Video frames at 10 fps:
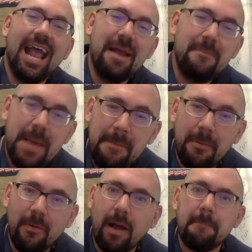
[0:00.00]
And
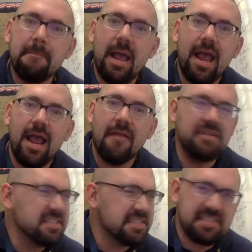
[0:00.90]
people are like, man,
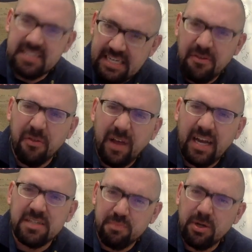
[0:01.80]
this steel
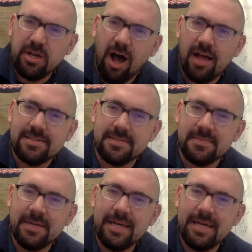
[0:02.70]
thing is pretty awesome.